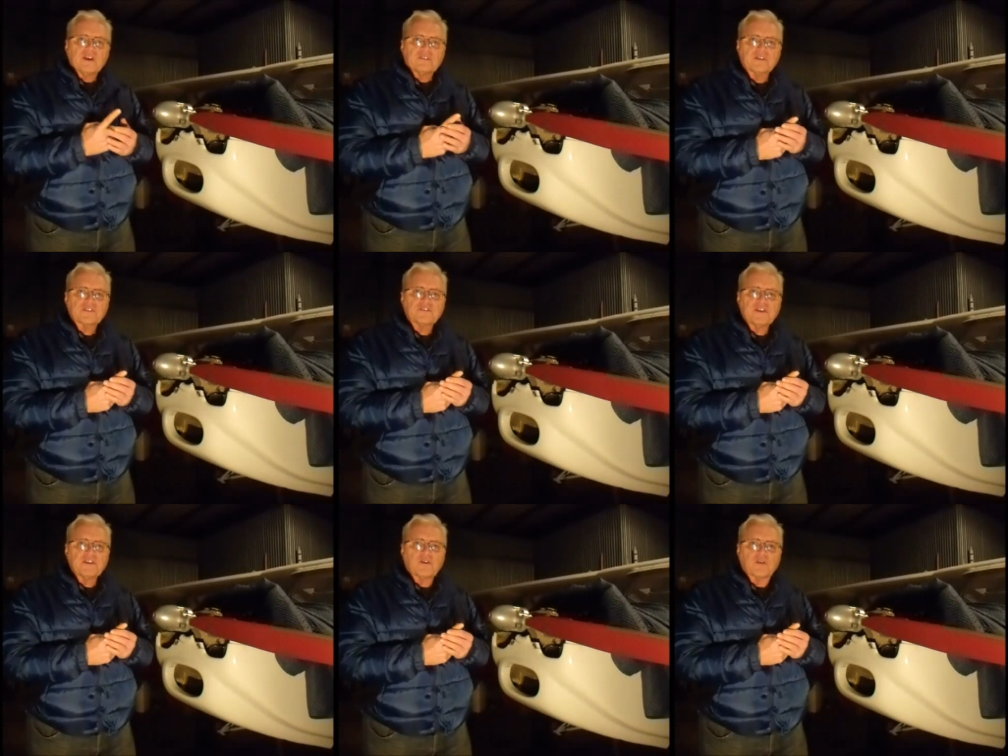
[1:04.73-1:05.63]
First
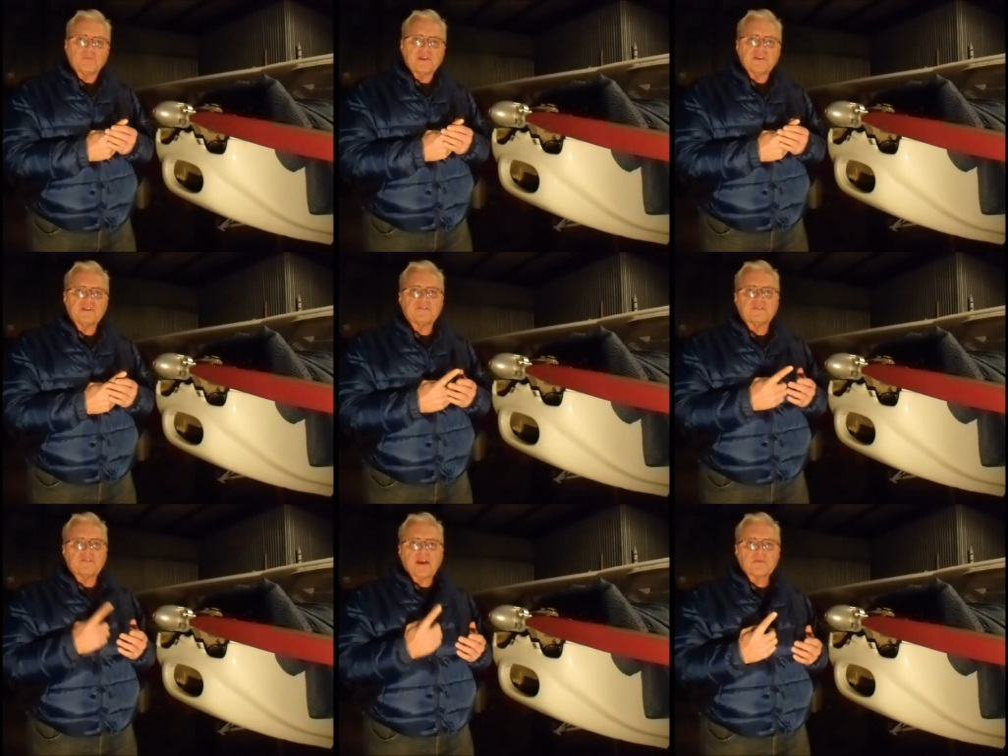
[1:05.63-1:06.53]
video will be
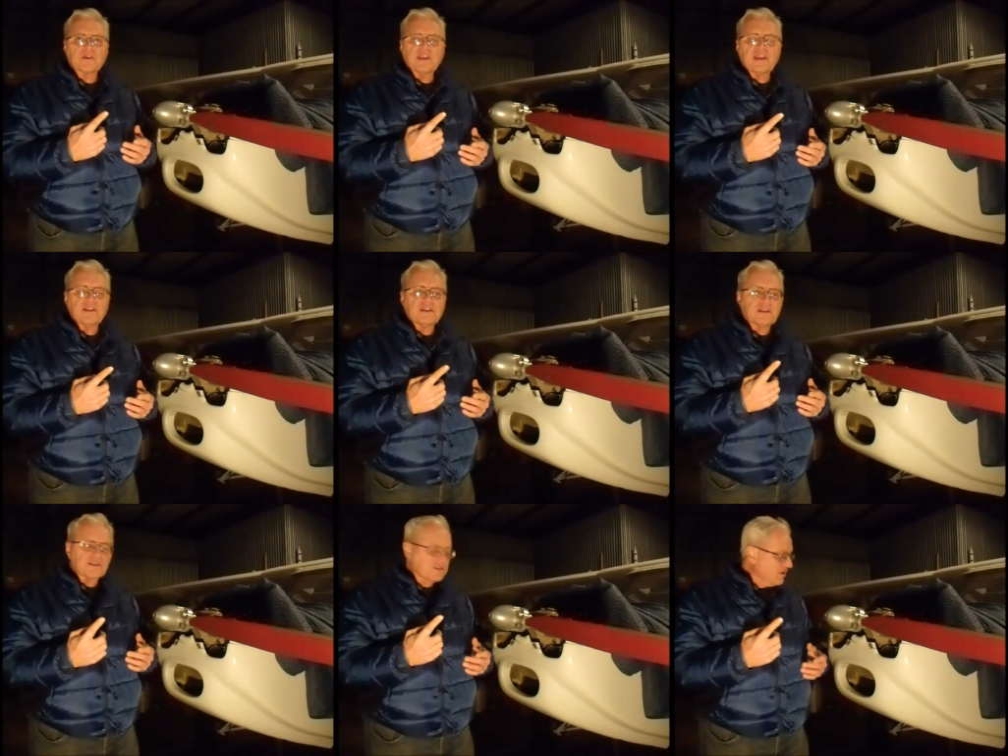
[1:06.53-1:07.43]
fabricating
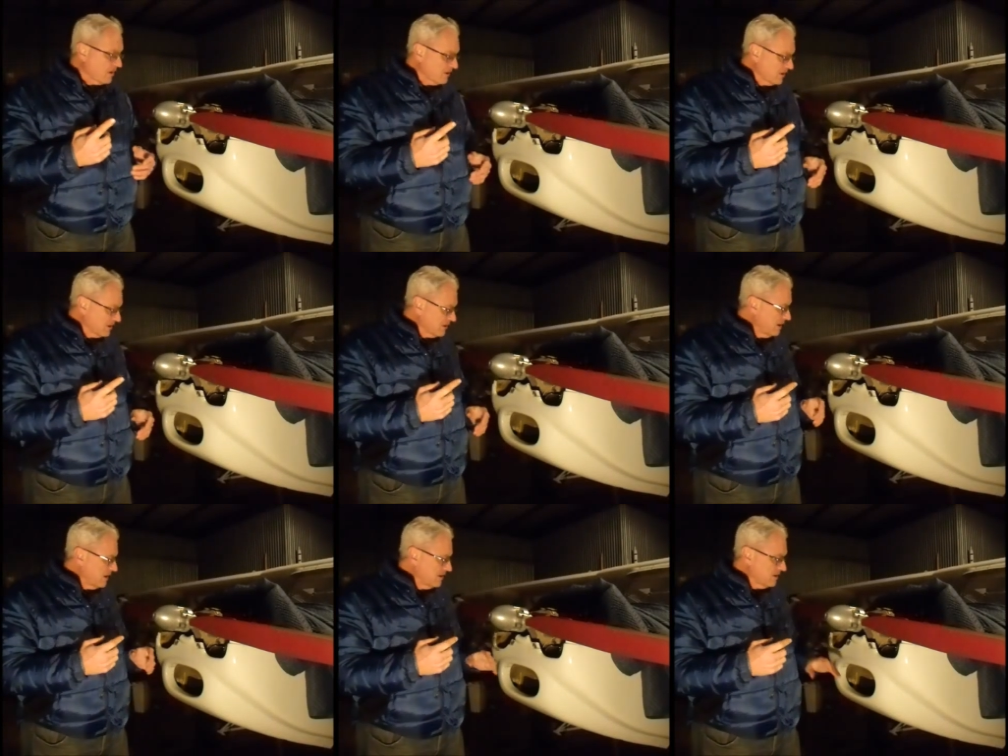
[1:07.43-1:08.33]
and installing
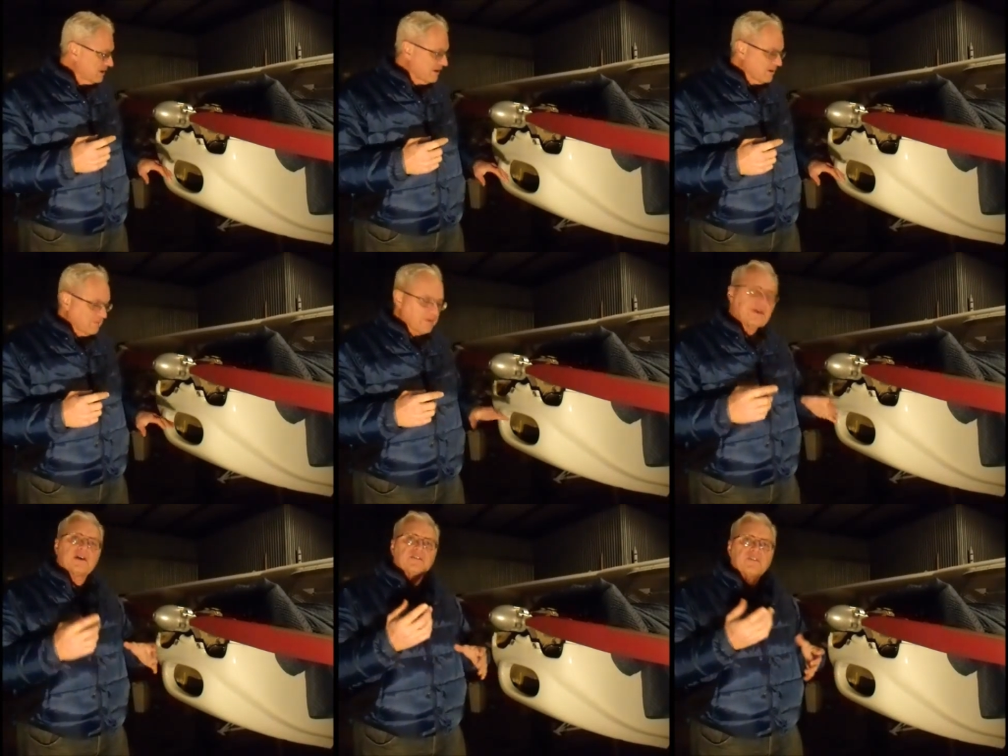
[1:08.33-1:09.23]
a
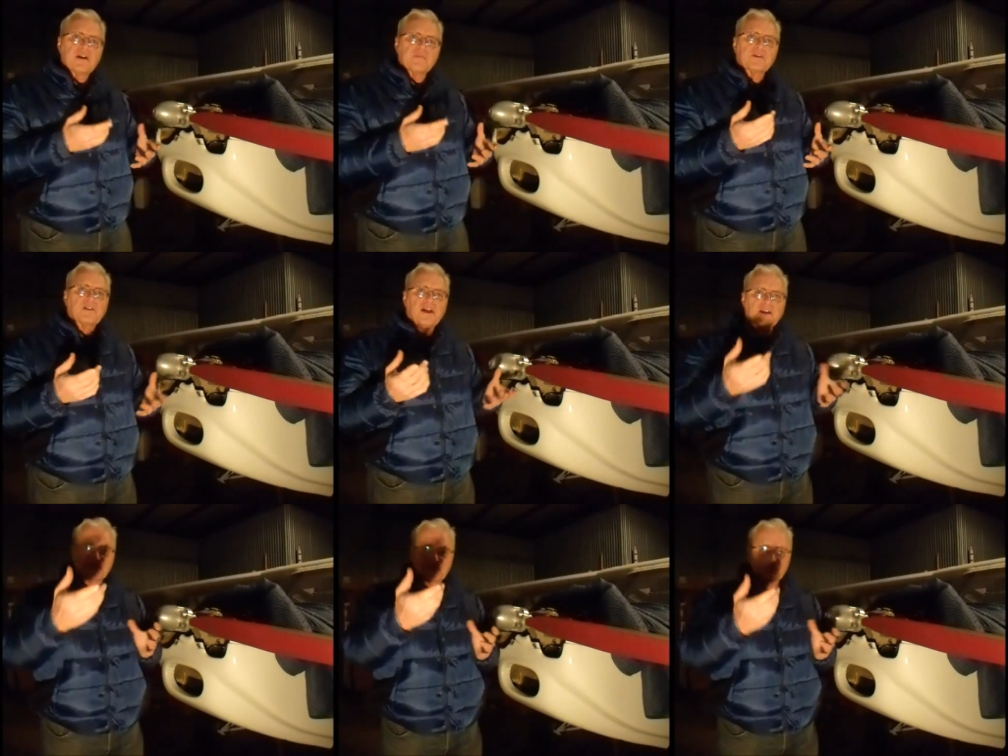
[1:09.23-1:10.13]
fiberglass